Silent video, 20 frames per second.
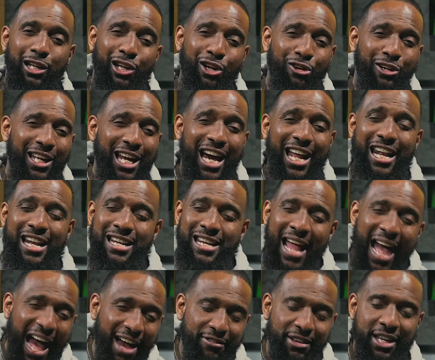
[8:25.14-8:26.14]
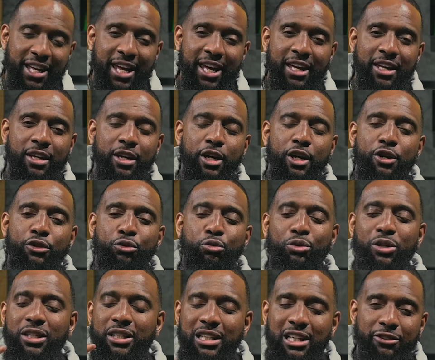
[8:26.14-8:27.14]
learning how to navigate
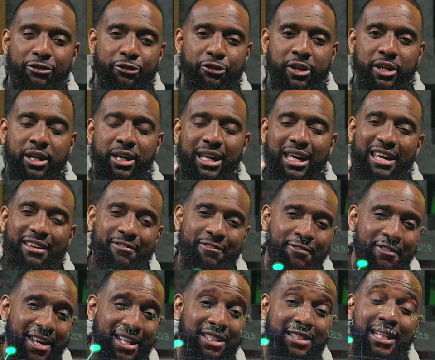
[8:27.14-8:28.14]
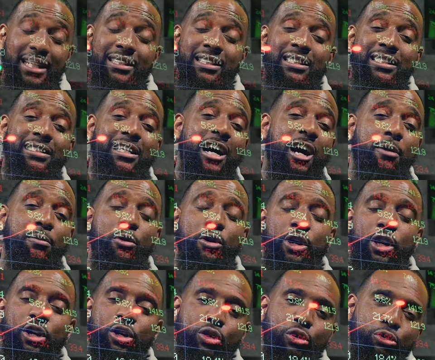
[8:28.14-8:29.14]
through the different events that the stock
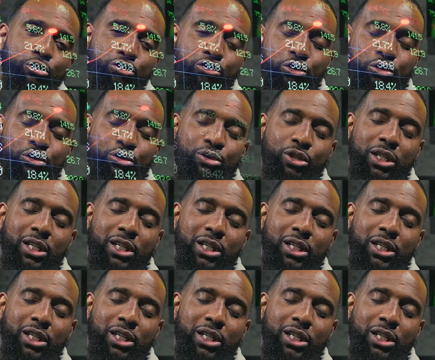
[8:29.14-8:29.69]
market goes through